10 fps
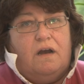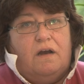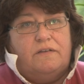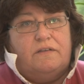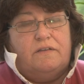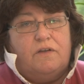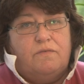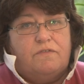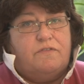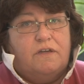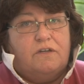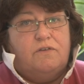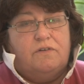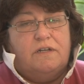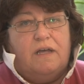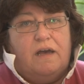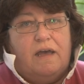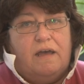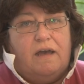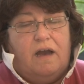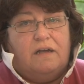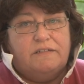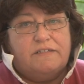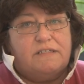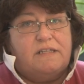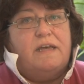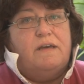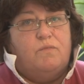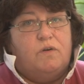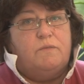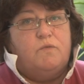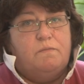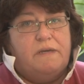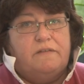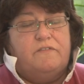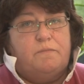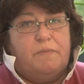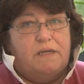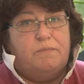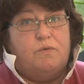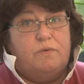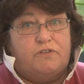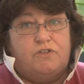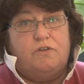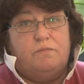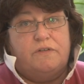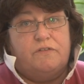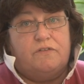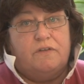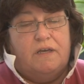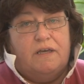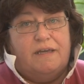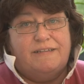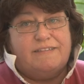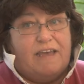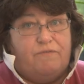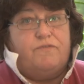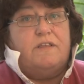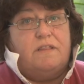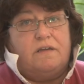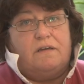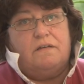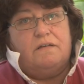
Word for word: I don't think you can understand what it will mean to people with tumours. It's everything.